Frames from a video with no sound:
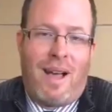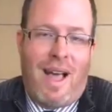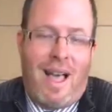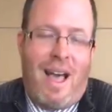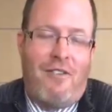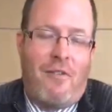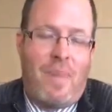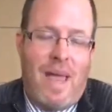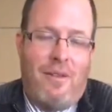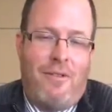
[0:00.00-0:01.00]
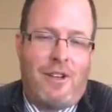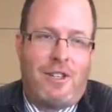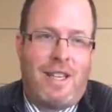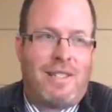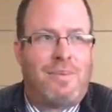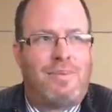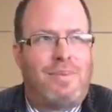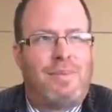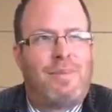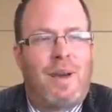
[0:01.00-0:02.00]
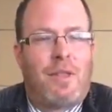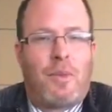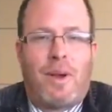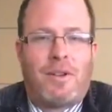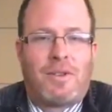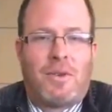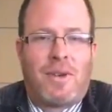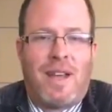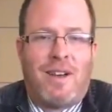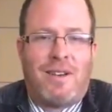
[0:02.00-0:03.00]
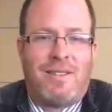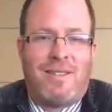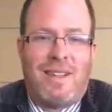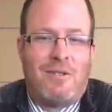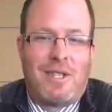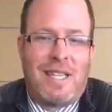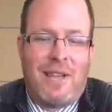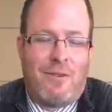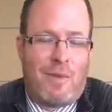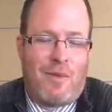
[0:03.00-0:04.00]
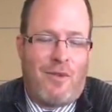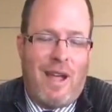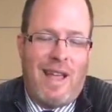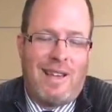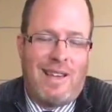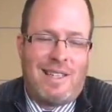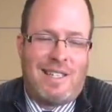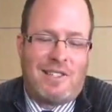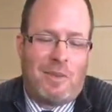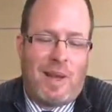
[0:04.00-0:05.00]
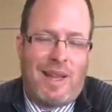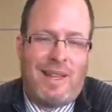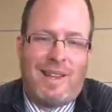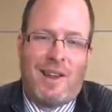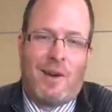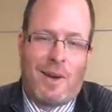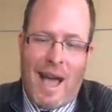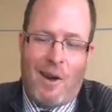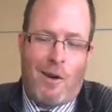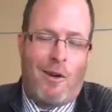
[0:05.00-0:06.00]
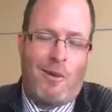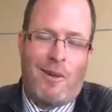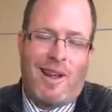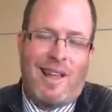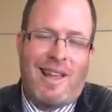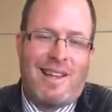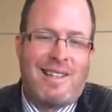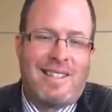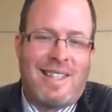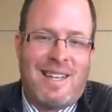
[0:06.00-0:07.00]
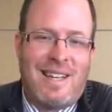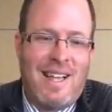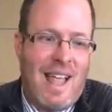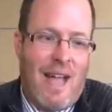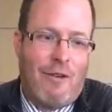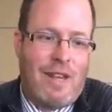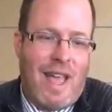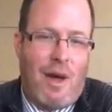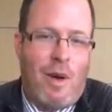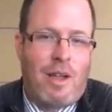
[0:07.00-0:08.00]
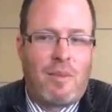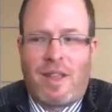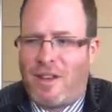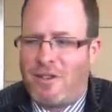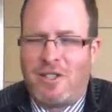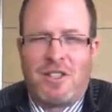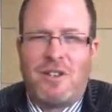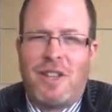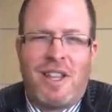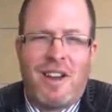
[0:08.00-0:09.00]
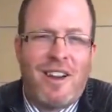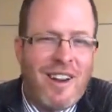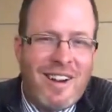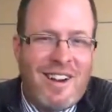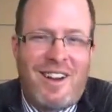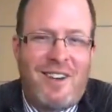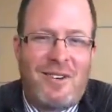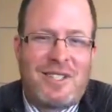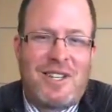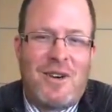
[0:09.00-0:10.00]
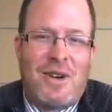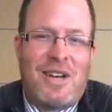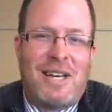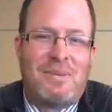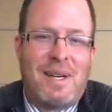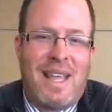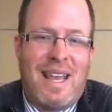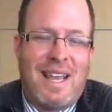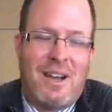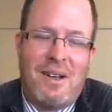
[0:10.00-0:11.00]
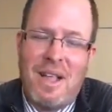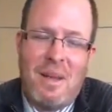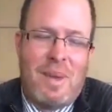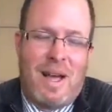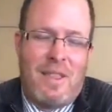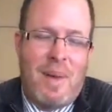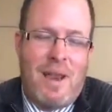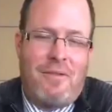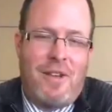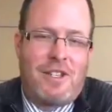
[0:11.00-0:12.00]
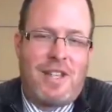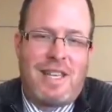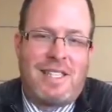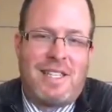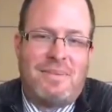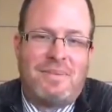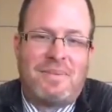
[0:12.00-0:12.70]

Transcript: I, I have a betta fish that's about three years old now, and it was a gift from a friend, and it sits on my you know counter, oh. and uh, every day I wake up, I'm like, "You're still here? You know what's going on?" But yeah, that's no, funny. beyond the betta fish, that's it.